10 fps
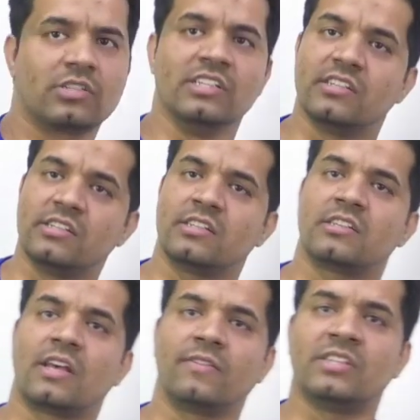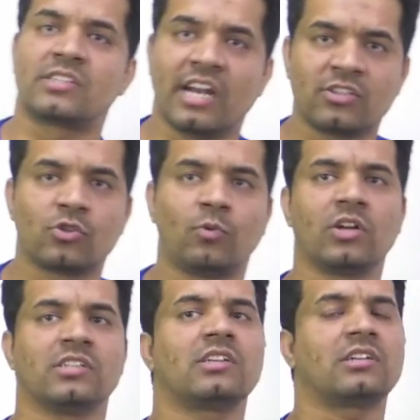So since it is a service thread, so
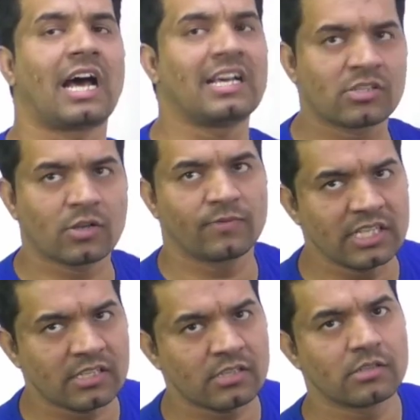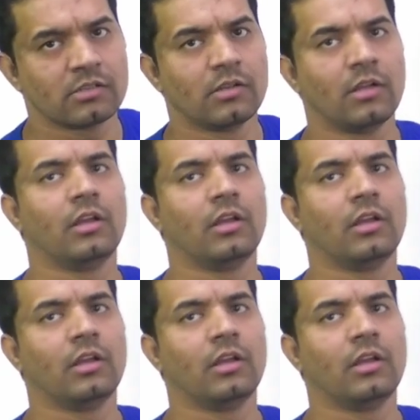what is the task of this?